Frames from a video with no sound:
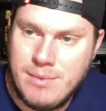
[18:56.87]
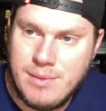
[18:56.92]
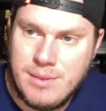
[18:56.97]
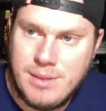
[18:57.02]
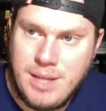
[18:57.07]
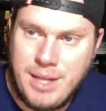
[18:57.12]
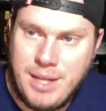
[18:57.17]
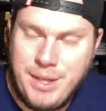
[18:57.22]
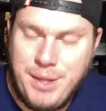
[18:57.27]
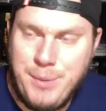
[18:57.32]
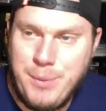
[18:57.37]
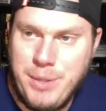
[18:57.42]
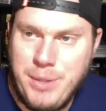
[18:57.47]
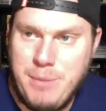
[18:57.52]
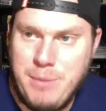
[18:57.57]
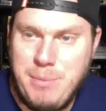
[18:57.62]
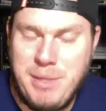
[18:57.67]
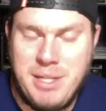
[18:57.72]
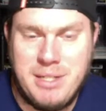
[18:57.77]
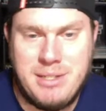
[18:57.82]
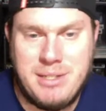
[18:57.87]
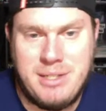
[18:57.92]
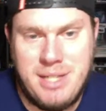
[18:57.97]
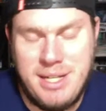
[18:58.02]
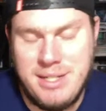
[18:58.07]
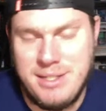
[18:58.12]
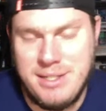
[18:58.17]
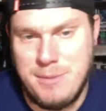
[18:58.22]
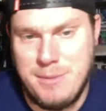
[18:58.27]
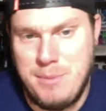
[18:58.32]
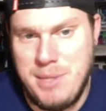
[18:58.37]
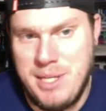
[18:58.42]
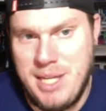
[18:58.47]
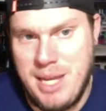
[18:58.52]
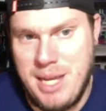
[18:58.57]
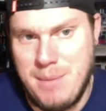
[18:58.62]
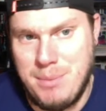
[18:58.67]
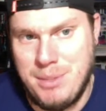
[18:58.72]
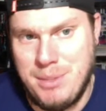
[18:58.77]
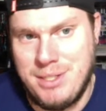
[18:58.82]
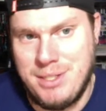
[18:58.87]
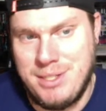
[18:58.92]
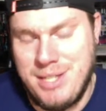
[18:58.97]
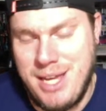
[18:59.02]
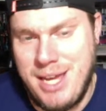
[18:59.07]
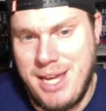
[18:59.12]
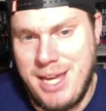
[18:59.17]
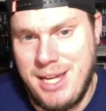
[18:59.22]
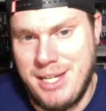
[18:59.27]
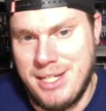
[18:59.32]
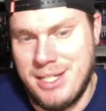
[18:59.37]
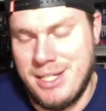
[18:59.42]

I think one of the biggest things is being able to say,